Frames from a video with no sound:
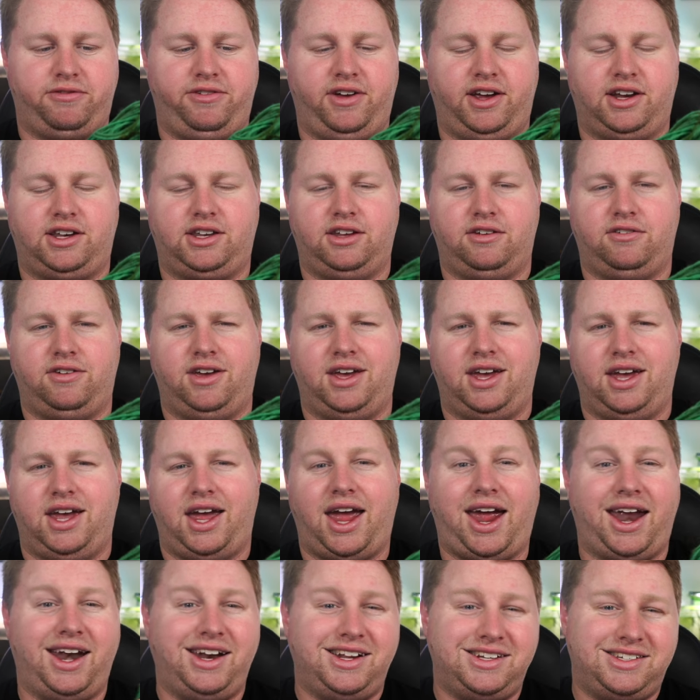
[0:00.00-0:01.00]
effective
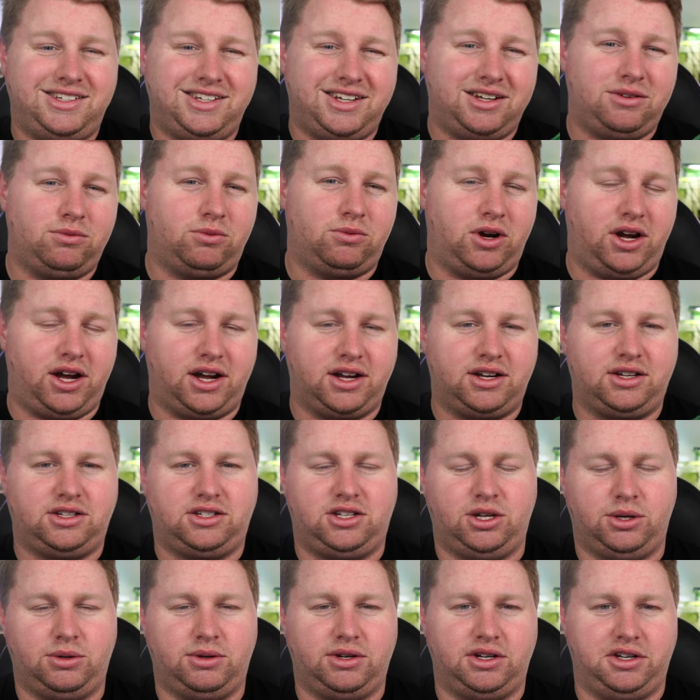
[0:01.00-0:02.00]
and it did work
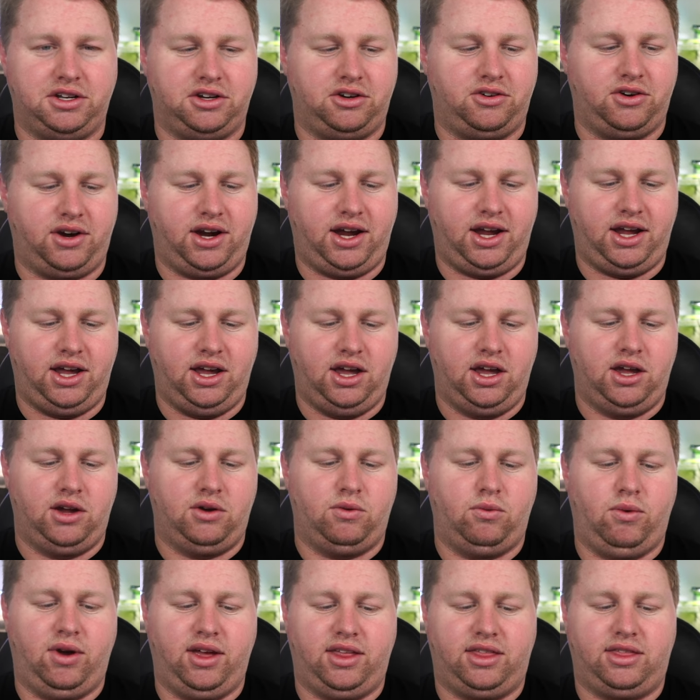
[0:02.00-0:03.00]
to a degree
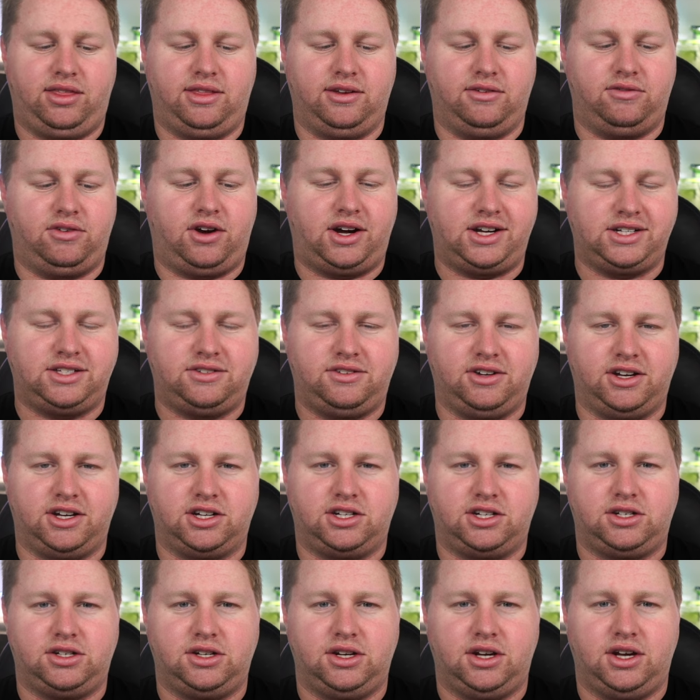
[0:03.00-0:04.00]
with the rice
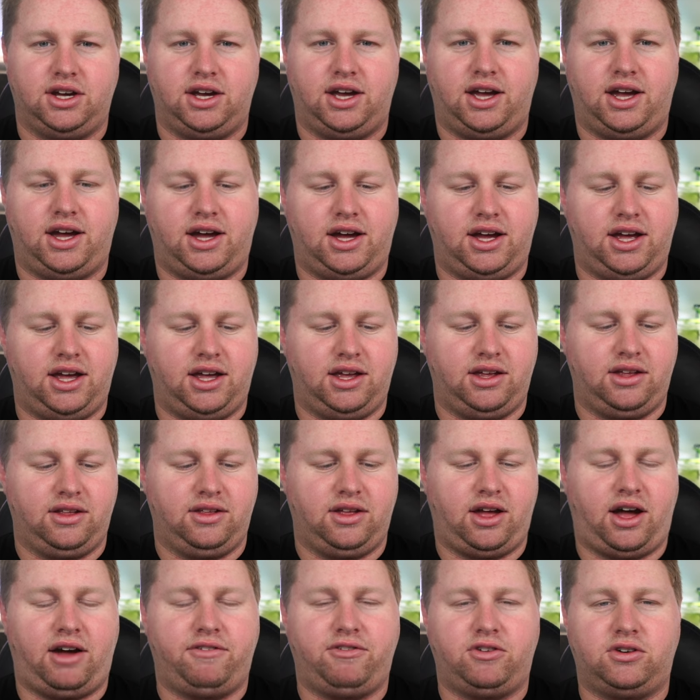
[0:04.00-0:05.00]
fish. Uh,
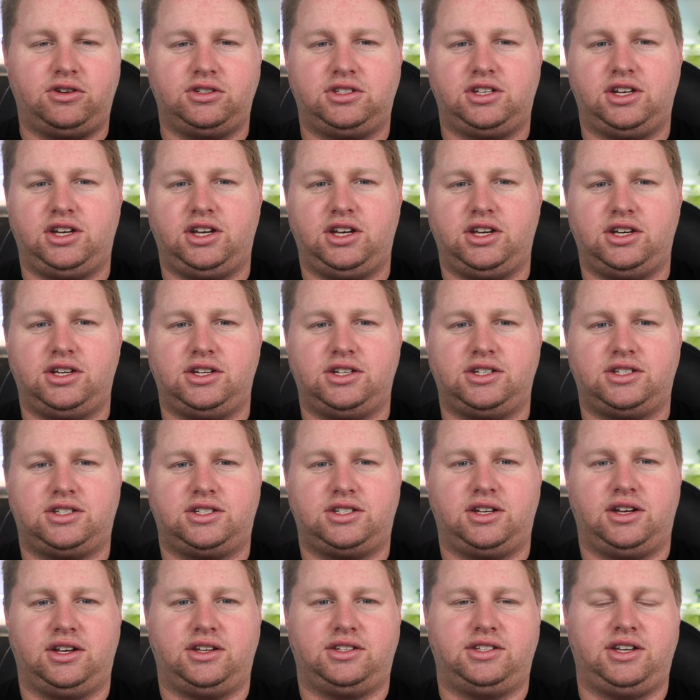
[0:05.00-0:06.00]
I've also
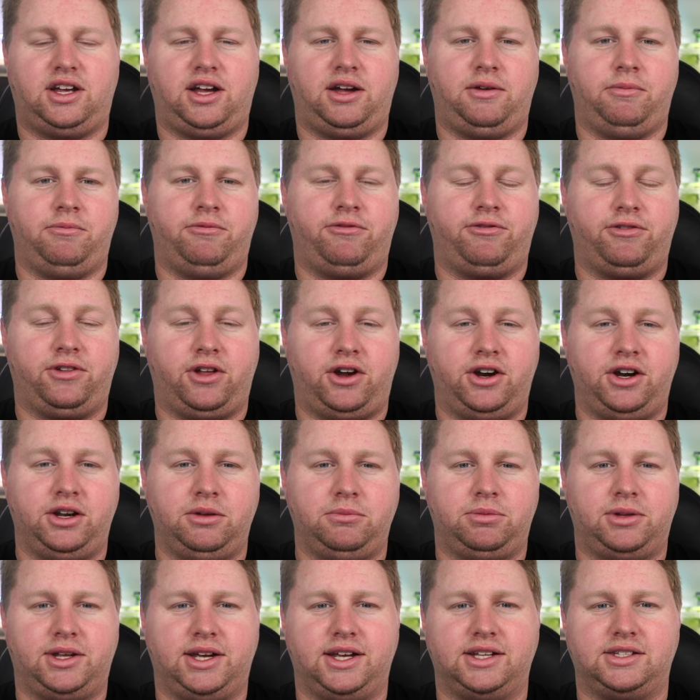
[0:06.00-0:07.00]
used some floating
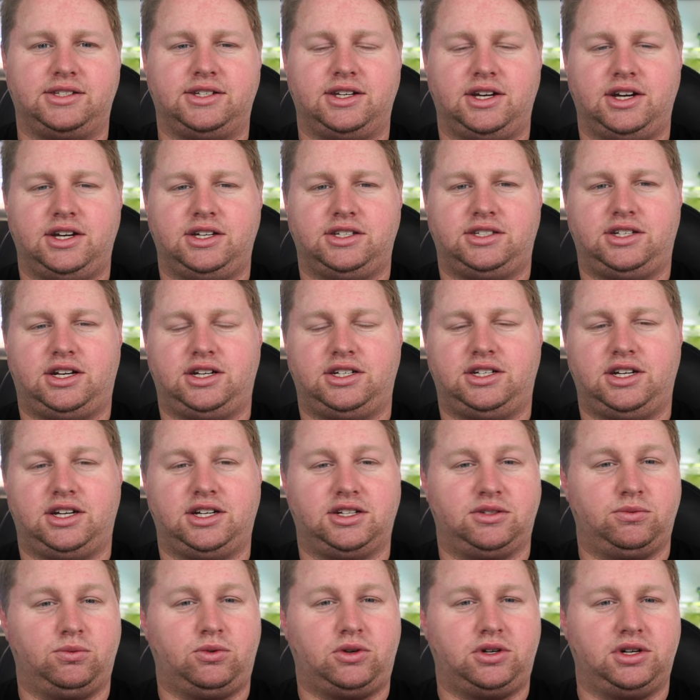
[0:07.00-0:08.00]
plants such
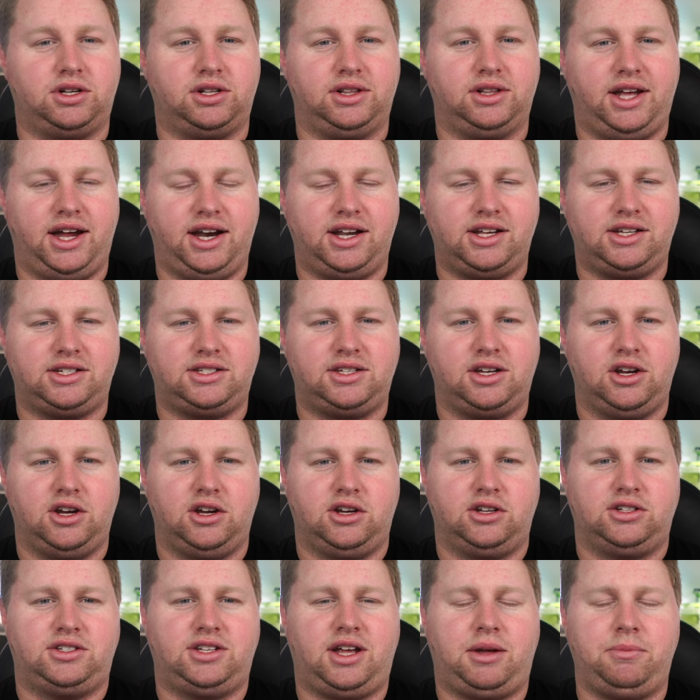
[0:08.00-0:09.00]
as water lettuce,
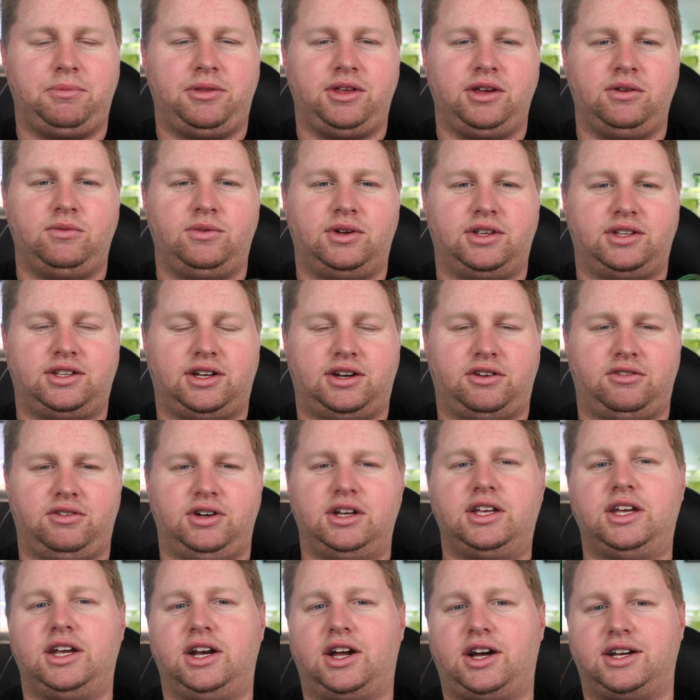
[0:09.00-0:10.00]
something with a
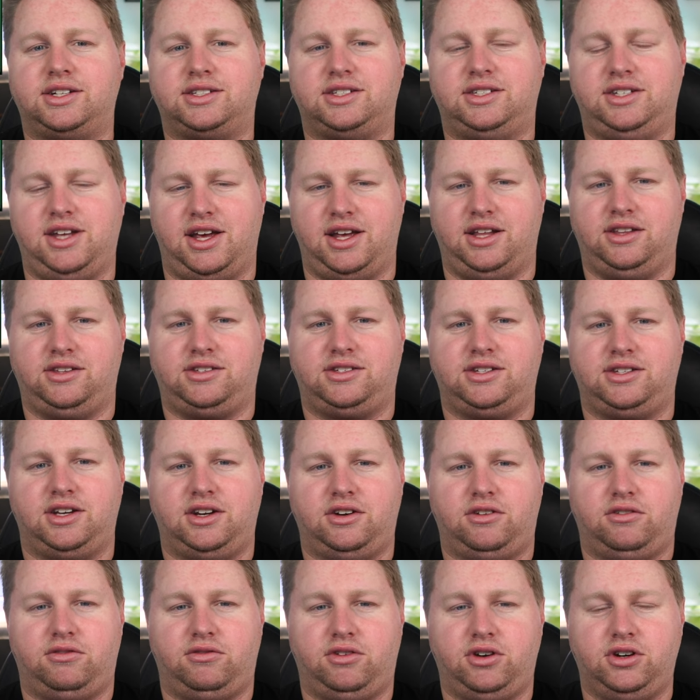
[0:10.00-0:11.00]
really nice dense
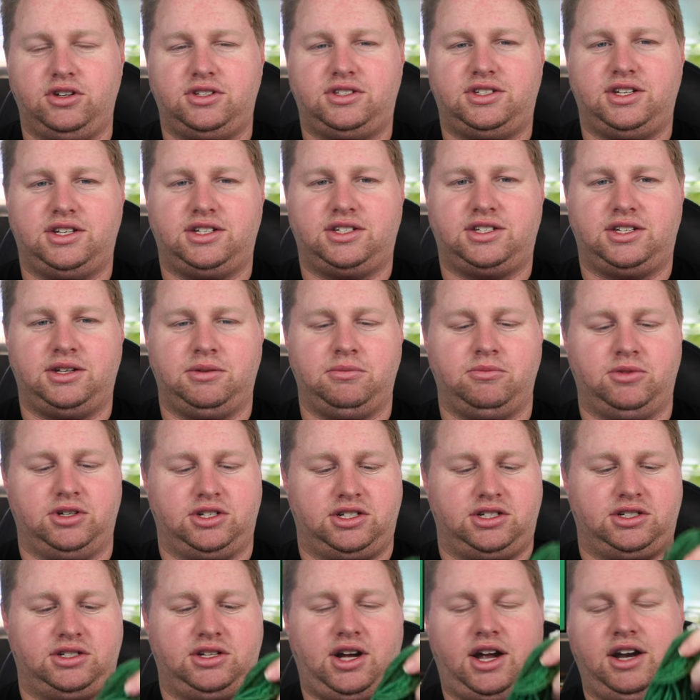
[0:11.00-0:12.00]
root system
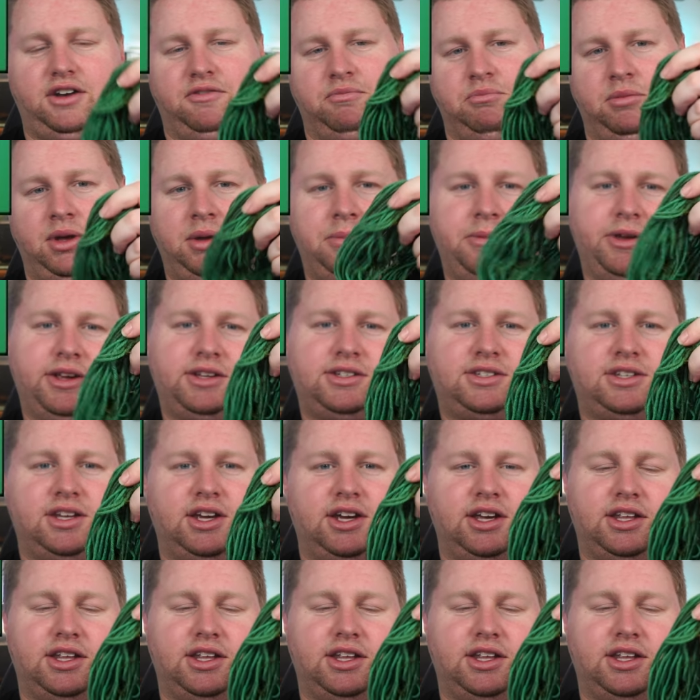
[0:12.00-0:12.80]
which kind of mimics